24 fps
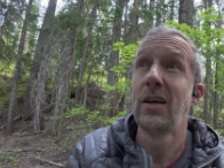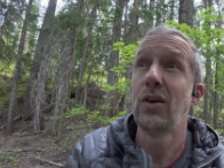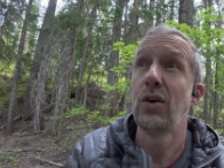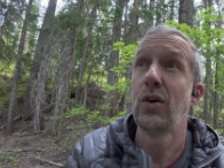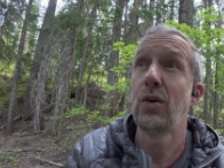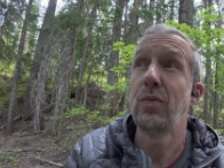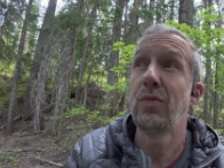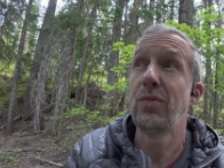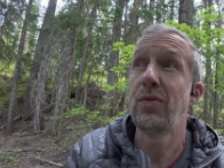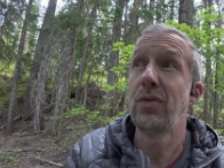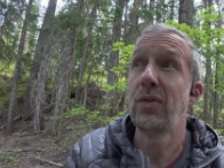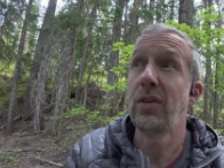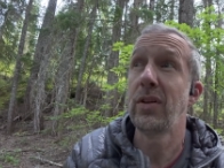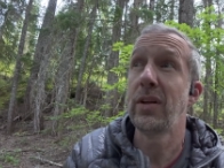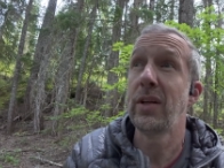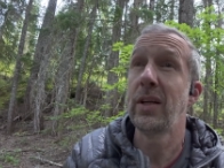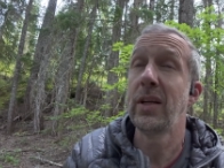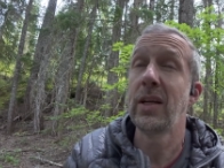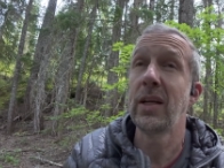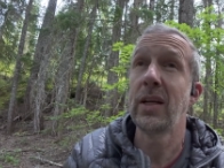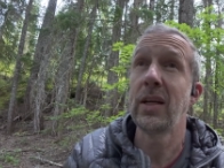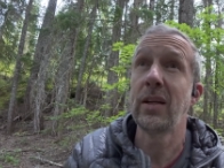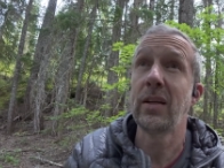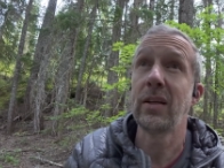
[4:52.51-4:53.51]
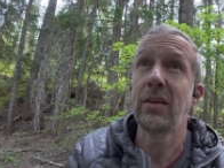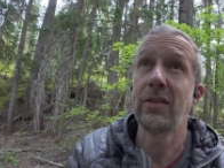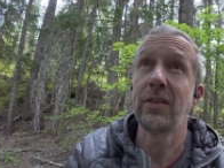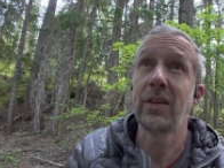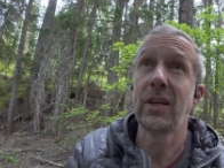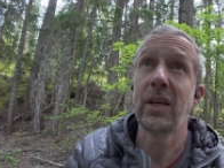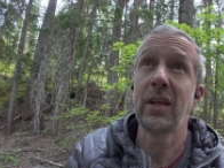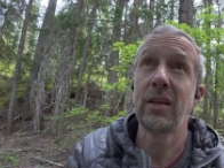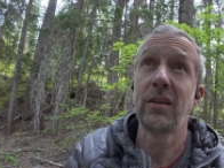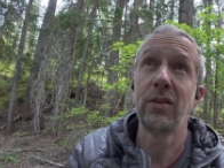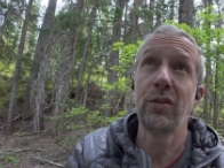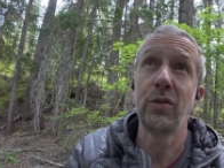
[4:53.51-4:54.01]
Hopefully it
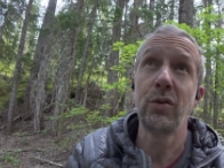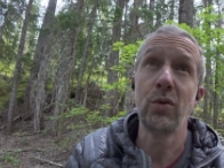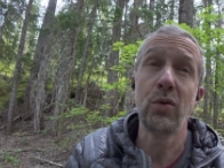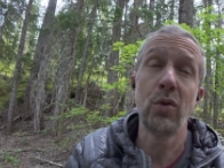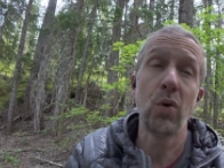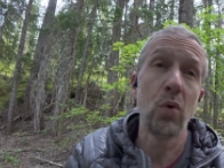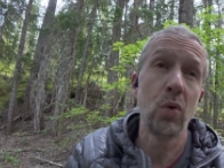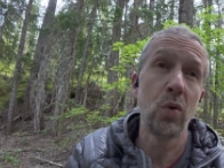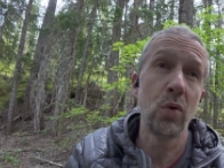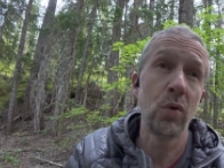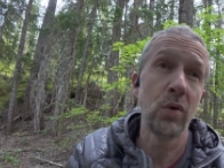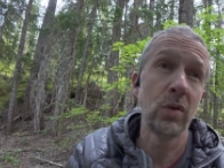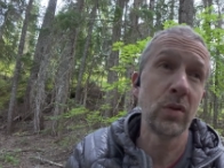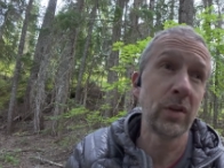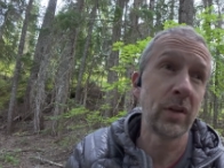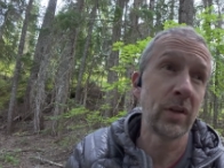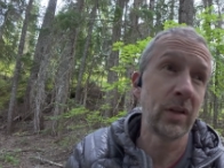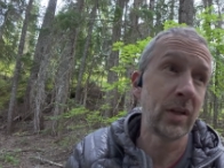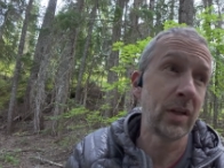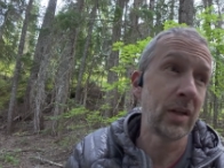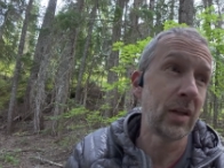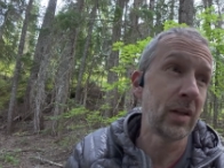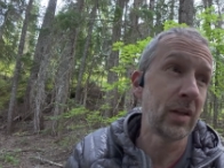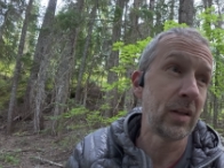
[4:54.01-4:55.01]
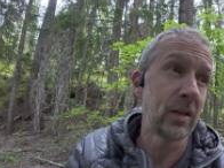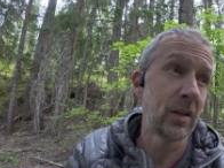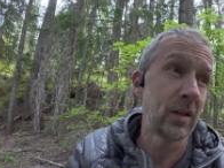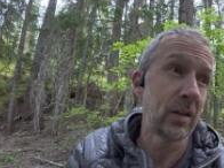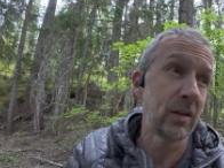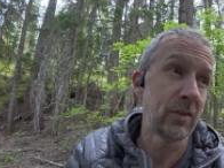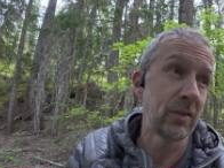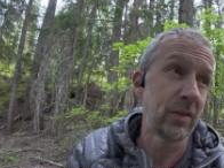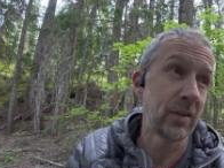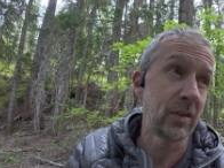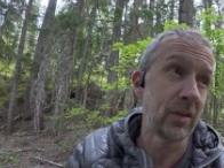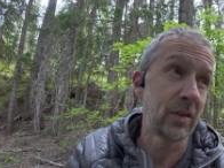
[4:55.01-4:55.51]
doesn't get too cold and
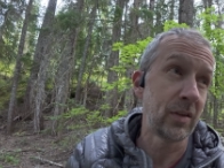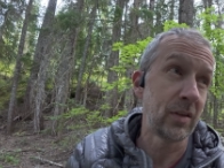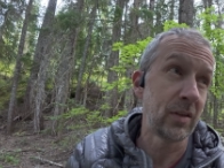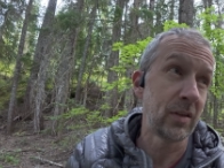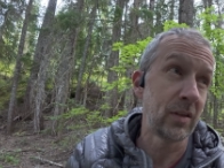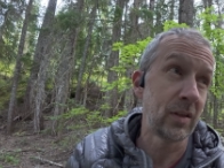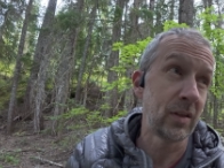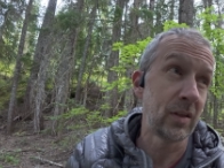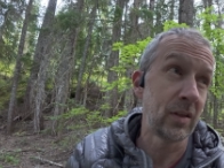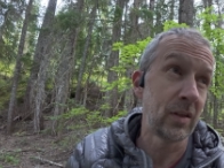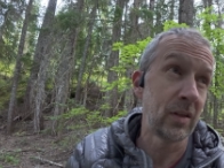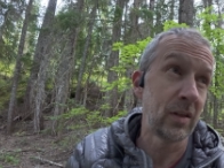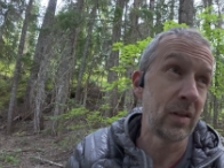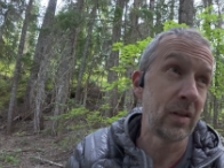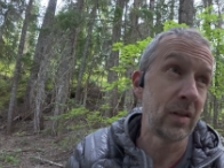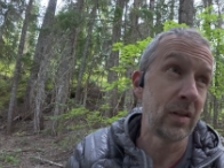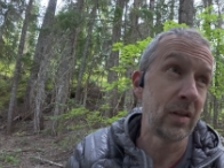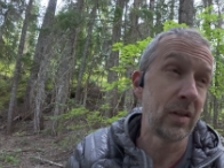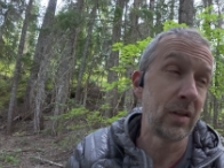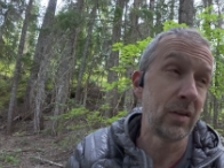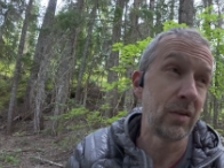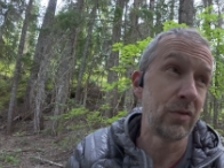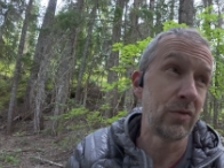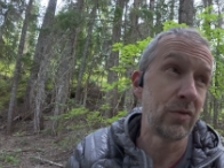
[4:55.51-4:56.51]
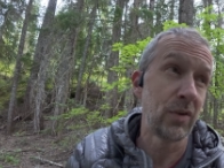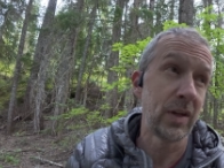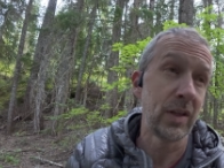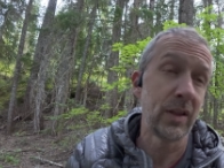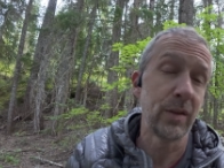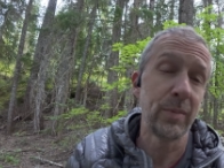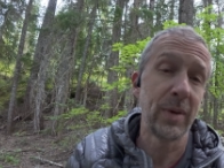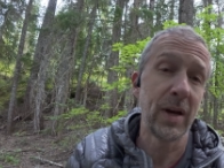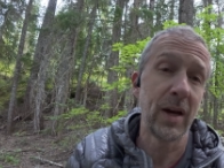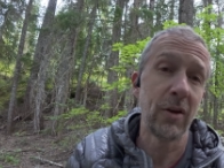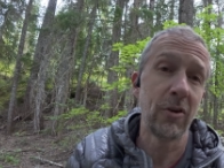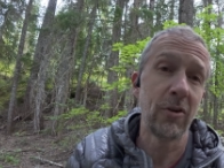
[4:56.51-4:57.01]
doesn't drain
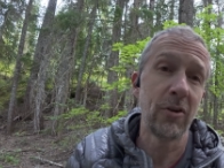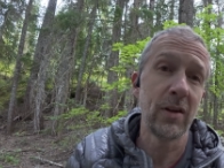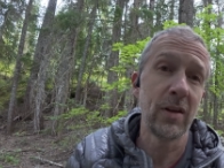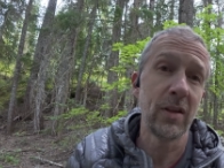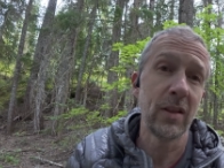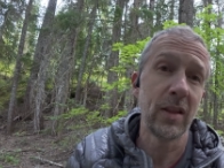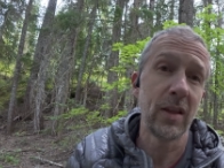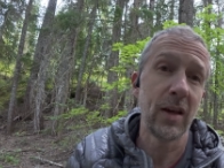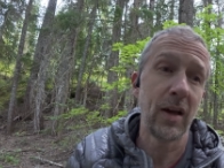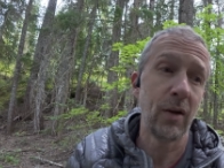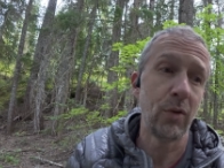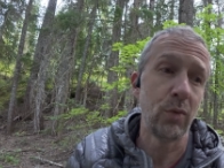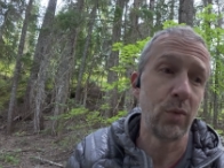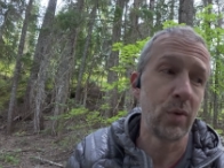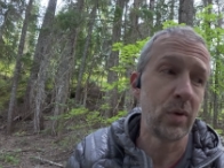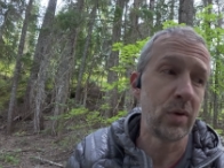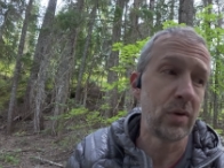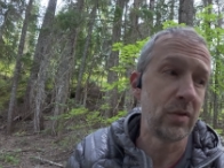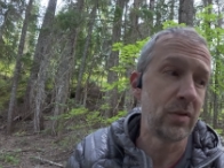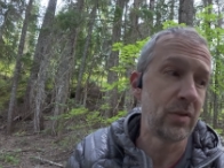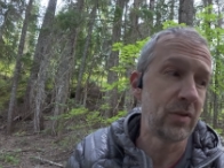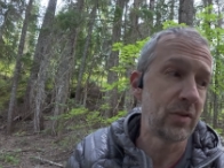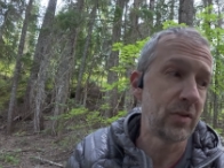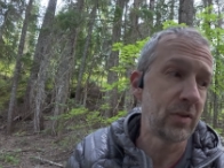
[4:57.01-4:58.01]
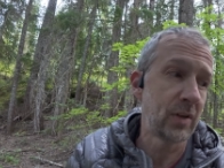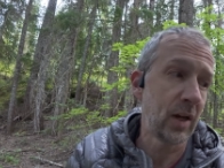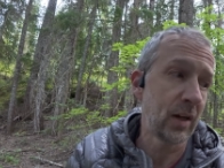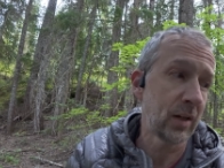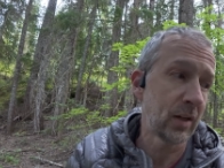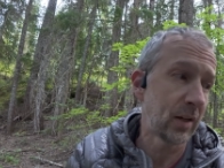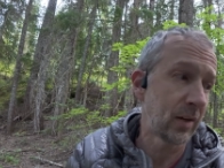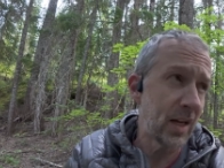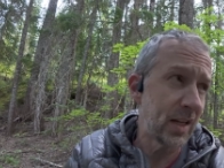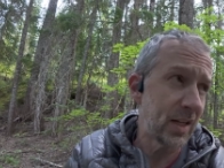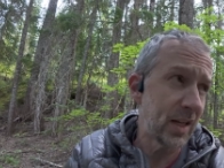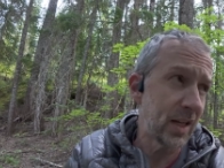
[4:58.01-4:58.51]
the battery. That would suck.
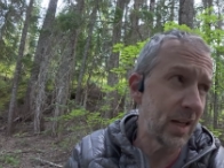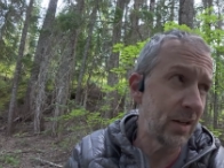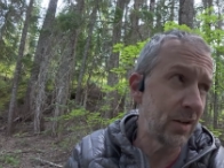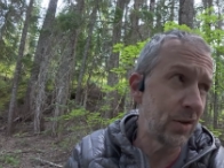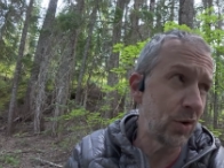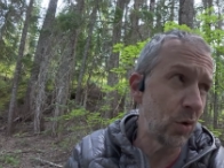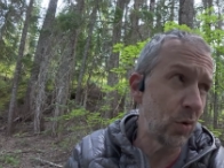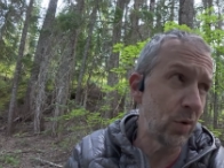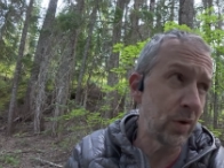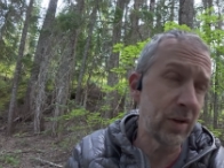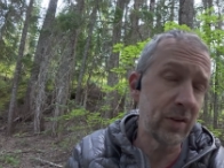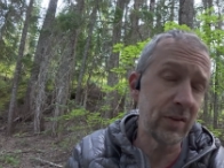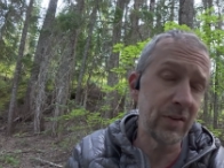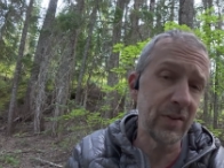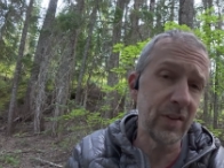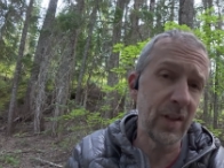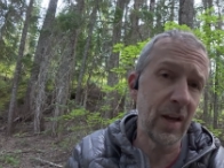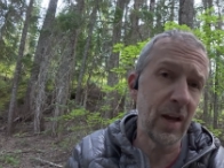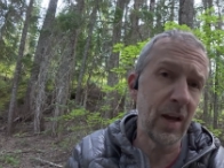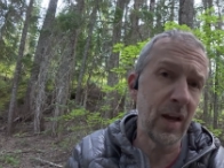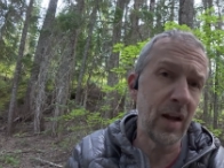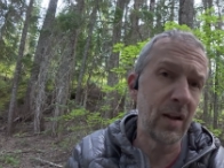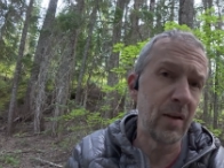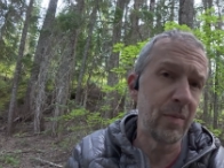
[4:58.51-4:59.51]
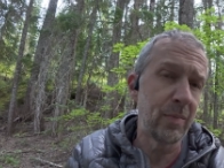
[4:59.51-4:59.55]
I did notice that